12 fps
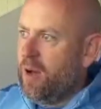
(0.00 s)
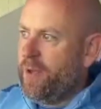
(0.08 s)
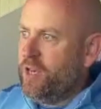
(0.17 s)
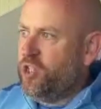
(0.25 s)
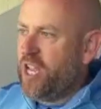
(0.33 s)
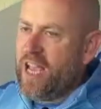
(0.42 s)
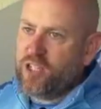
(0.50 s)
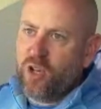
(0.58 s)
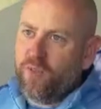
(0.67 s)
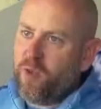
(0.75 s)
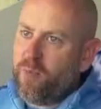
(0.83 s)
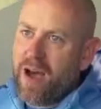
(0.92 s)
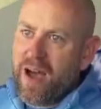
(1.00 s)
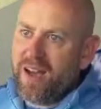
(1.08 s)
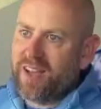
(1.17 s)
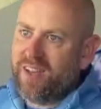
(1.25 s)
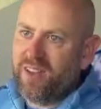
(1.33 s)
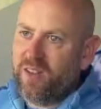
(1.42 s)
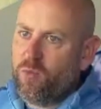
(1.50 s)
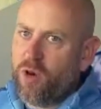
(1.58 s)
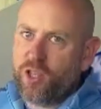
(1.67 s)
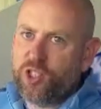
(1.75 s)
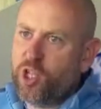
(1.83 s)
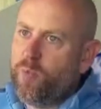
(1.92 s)
I mean, Jake's off the mark.
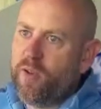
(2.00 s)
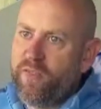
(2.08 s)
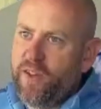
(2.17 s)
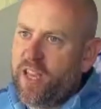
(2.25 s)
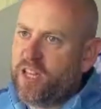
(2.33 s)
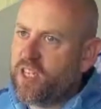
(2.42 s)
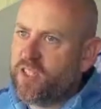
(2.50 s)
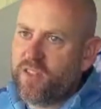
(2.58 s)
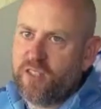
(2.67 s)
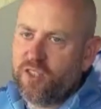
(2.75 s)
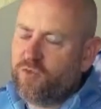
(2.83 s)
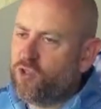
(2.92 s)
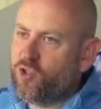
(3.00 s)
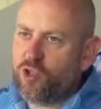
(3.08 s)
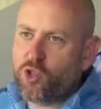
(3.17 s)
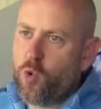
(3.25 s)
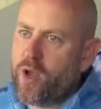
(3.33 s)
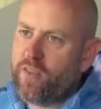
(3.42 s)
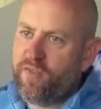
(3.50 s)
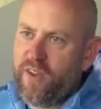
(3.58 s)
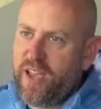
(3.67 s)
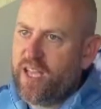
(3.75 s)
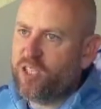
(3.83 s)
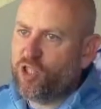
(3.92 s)
What a super finish. He's such quick
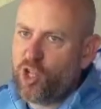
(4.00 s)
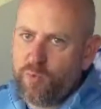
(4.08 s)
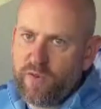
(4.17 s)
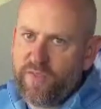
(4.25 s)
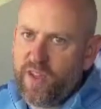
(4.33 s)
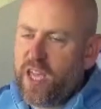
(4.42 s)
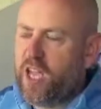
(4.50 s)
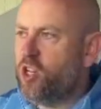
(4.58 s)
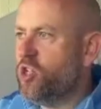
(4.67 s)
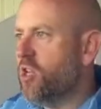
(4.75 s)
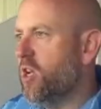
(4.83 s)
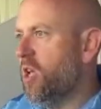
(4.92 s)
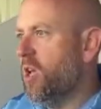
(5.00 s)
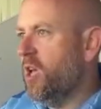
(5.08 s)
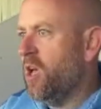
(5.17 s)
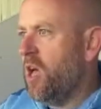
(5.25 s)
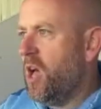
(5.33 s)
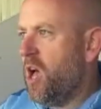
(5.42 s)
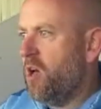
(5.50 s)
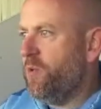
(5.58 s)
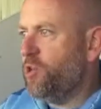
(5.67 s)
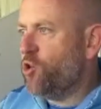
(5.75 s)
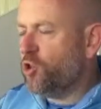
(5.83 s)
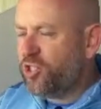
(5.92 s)
feet, super finish.
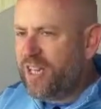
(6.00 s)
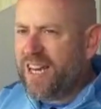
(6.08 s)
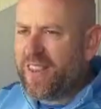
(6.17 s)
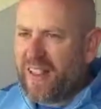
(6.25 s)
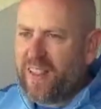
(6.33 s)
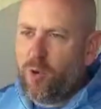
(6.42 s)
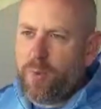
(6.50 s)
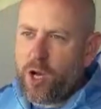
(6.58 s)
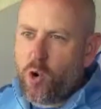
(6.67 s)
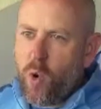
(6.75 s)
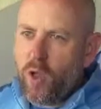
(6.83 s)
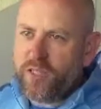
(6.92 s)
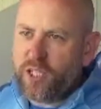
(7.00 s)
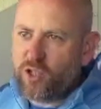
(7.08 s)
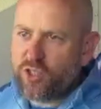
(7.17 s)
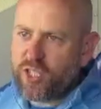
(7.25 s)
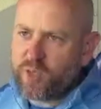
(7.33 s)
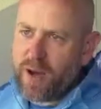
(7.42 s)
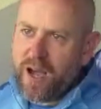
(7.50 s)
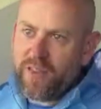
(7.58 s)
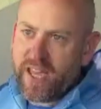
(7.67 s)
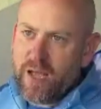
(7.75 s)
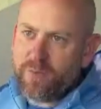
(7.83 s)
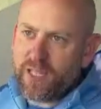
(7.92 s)
And we just needed that little bit of quality just to spark
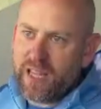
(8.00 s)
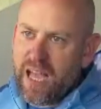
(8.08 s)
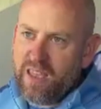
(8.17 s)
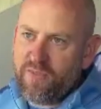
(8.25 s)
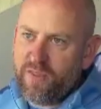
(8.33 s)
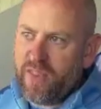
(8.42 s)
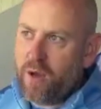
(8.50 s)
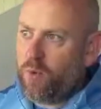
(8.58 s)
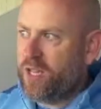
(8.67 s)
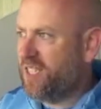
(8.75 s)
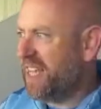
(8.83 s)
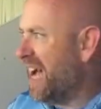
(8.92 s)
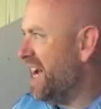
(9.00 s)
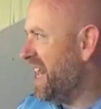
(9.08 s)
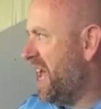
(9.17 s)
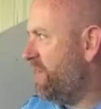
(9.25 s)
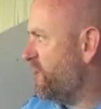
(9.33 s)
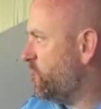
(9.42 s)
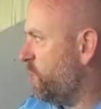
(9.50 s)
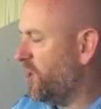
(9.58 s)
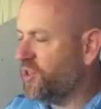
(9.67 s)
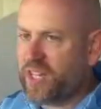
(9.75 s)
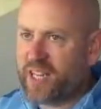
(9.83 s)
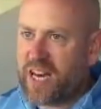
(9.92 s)
the game to life. And then we started ever so
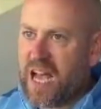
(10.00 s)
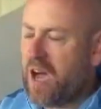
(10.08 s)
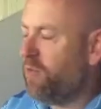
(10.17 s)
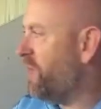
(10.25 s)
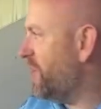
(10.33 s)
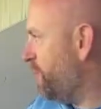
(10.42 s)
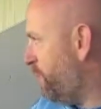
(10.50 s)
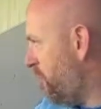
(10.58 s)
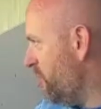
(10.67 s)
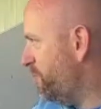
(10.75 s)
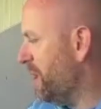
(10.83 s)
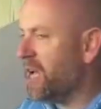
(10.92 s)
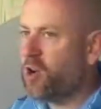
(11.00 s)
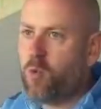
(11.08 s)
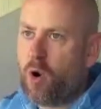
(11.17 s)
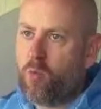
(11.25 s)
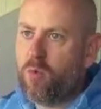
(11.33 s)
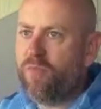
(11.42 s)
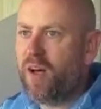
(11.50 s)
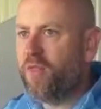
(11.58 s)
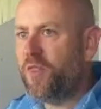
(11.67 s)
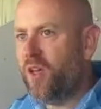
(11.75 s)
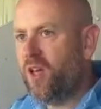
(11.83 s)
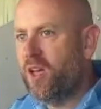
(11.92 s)
well second half. We've had the point blank one. We've
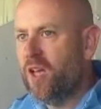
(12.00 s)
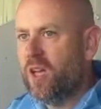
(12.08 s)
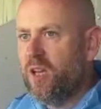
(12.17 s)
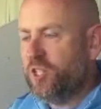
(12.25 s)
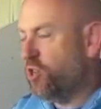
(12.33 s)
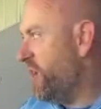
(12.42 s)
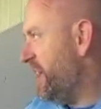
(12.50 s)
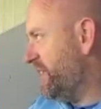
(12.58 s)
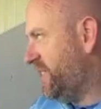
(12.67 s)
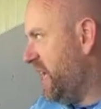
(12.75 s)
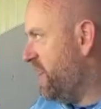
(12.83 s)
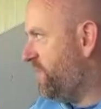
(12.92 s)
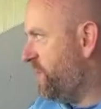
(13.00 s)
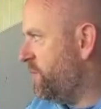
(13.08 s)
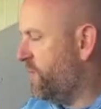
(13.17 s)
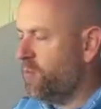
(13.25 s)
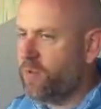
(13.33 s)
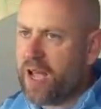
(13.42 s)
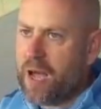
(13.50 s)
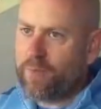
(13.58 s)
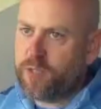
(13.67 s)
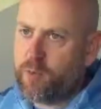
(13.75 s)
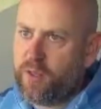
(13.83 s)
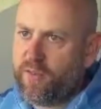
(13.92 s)
had it's a great save from
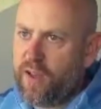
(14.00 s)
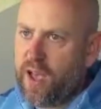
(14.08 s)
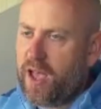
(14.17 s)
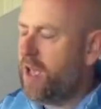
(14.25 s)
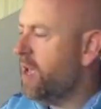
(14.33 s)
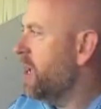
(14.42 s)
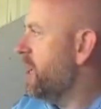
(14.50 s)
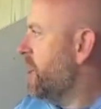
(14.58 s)
Cam, to be fair.